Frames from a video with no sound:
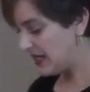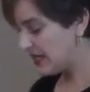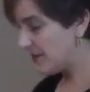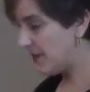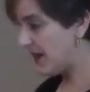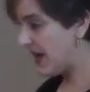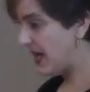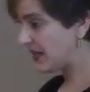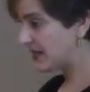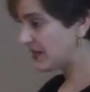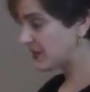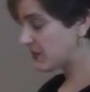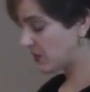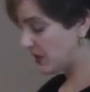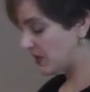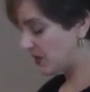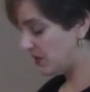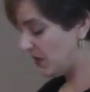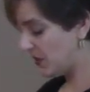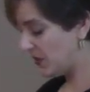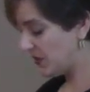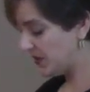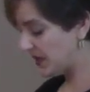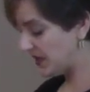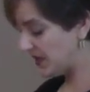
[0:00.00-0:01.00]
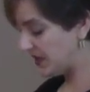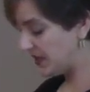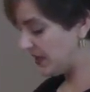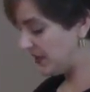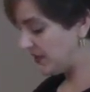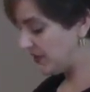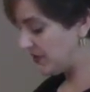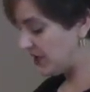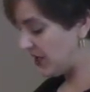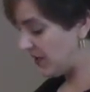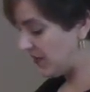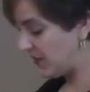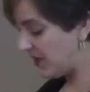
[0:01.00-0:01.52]
The palace ware bowls at
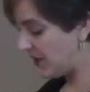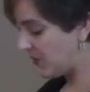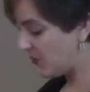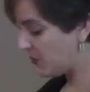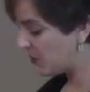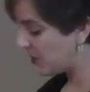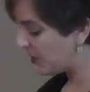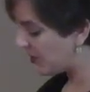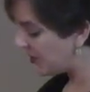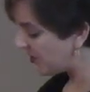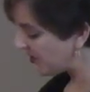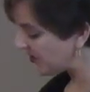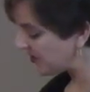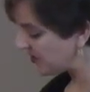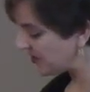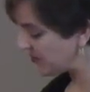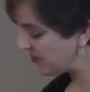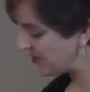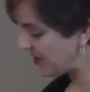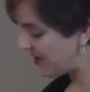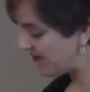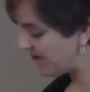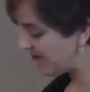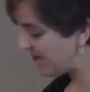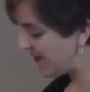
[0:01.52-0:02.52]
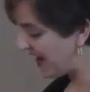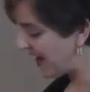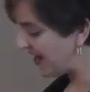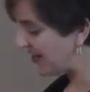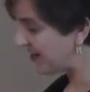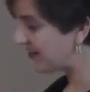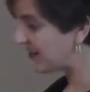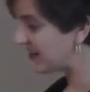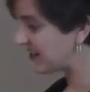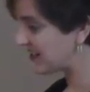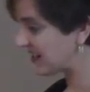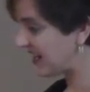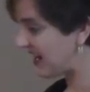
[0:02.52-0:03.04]
Tell Jemmeh were also not
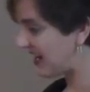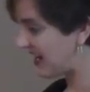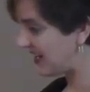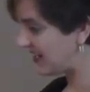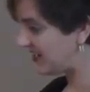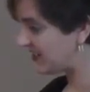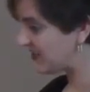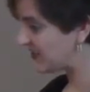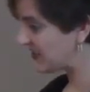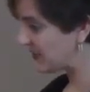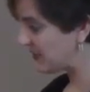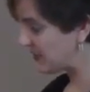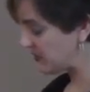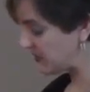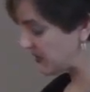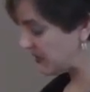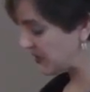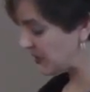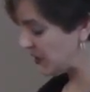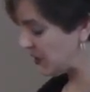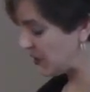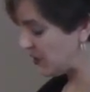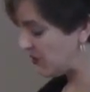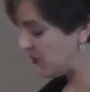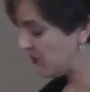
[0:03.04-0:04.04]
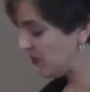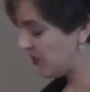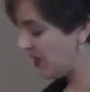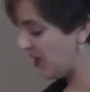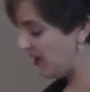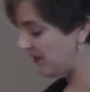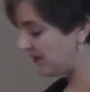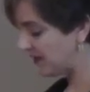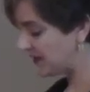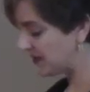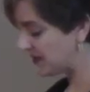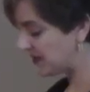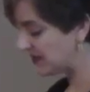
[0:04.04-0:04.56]
fired as high as those in the home
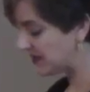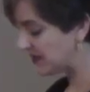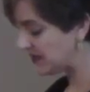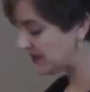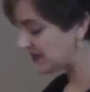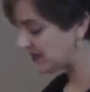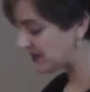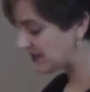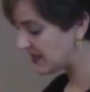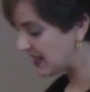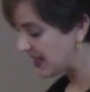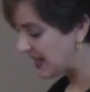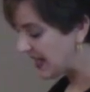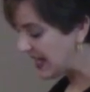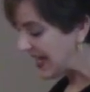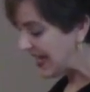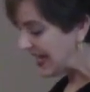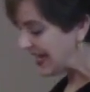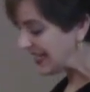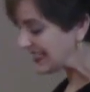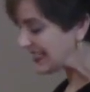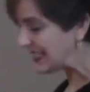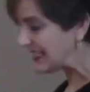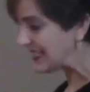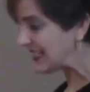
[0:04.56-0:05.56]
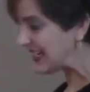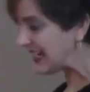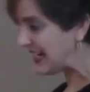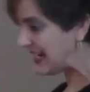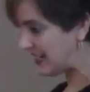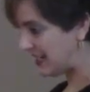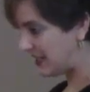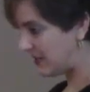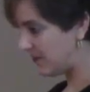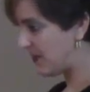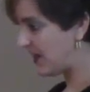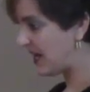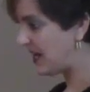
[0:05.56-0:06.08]
provinces, as
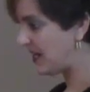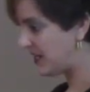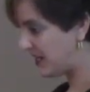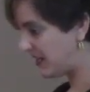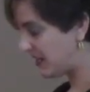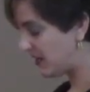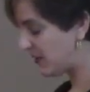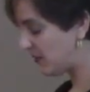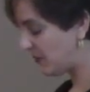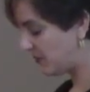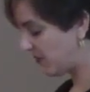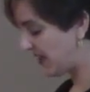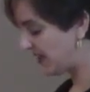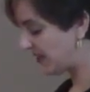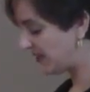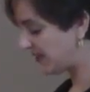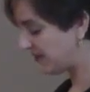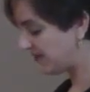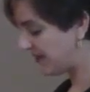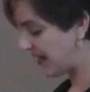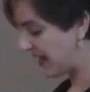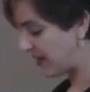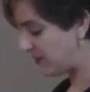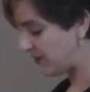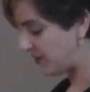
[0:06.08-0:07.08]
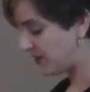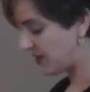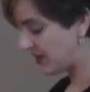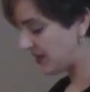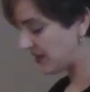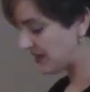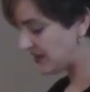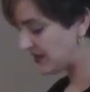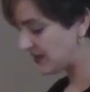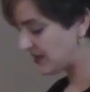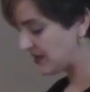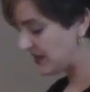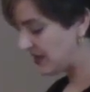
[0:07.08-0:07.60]
indicated by their redder
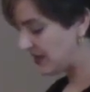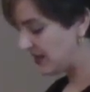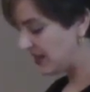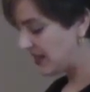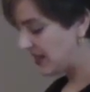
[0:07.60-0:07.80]
fabrics.